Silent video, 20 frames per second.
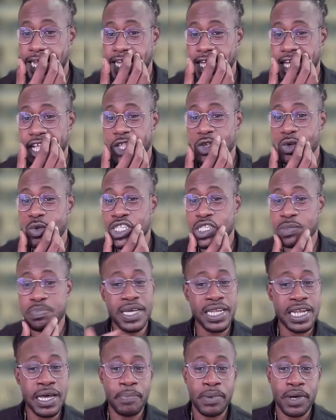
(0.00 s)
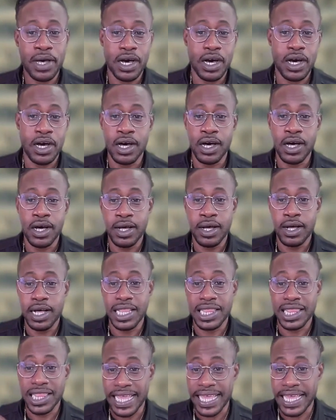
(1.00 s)
can you spin up a
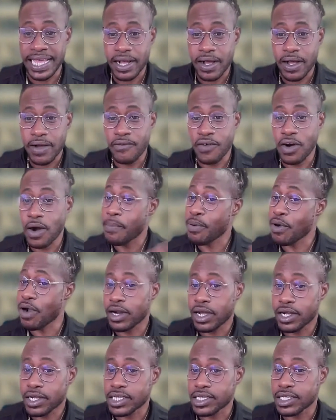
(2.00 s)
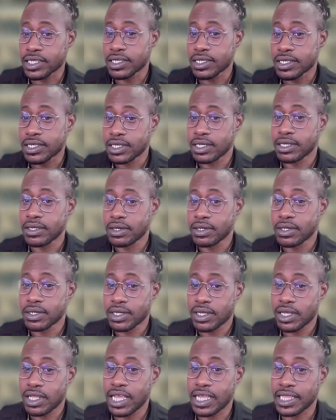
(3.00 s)
link for a product
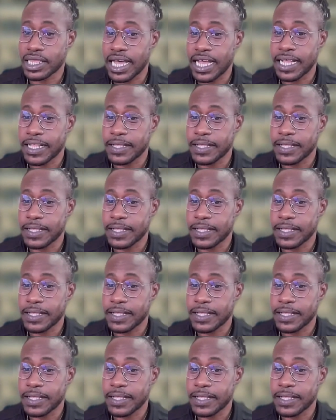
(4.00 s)
like that?